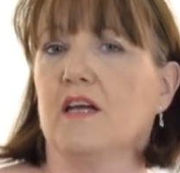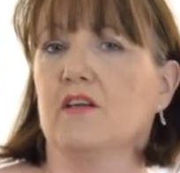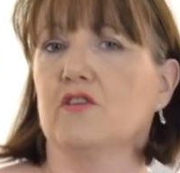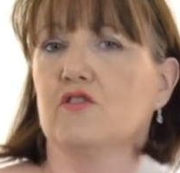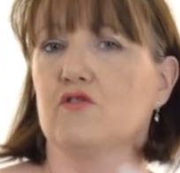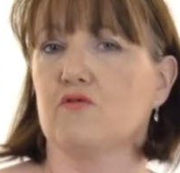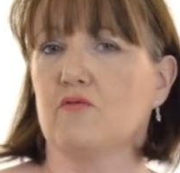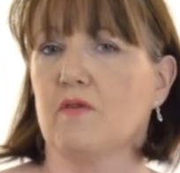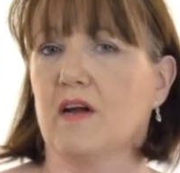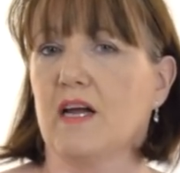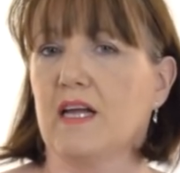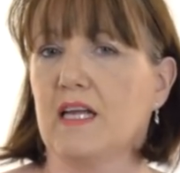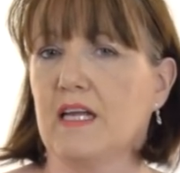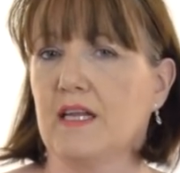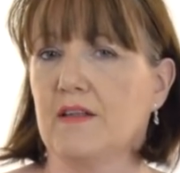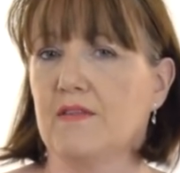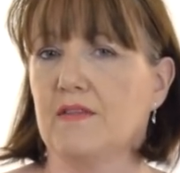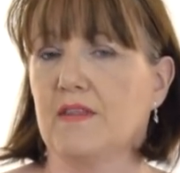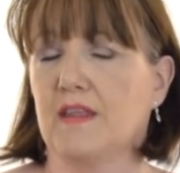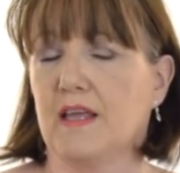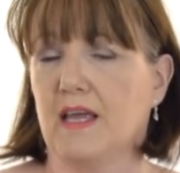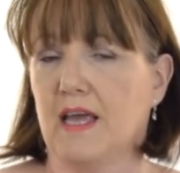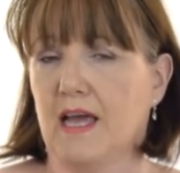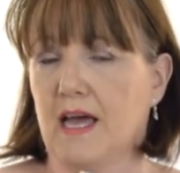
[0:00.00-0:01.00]
and
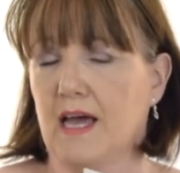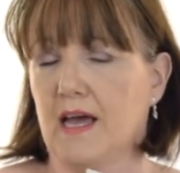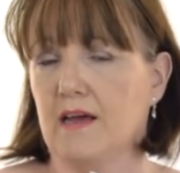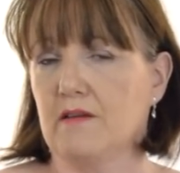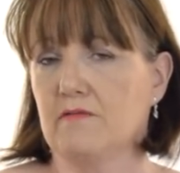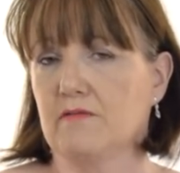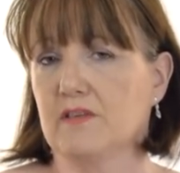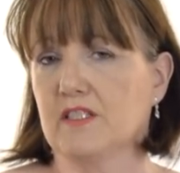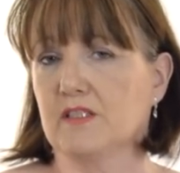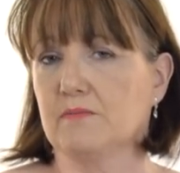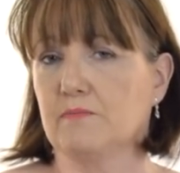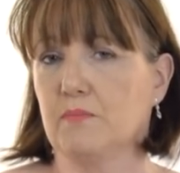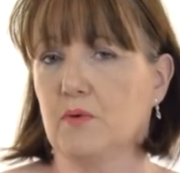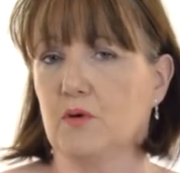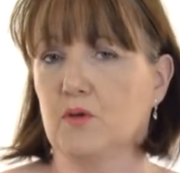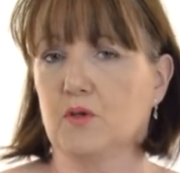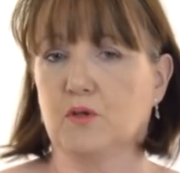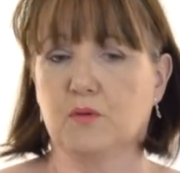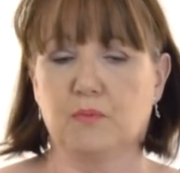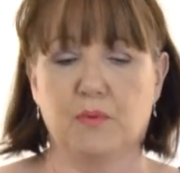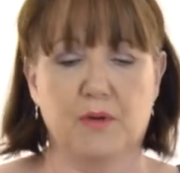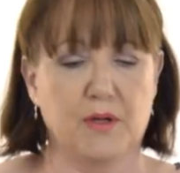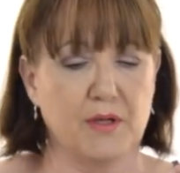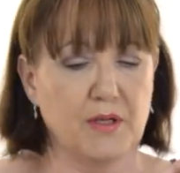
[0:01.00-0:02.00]
drying the iris
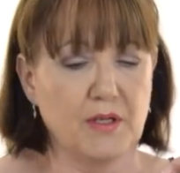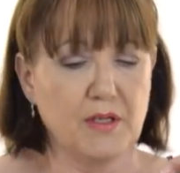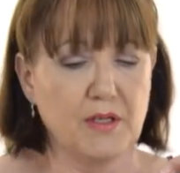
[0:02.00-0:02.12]
bulb.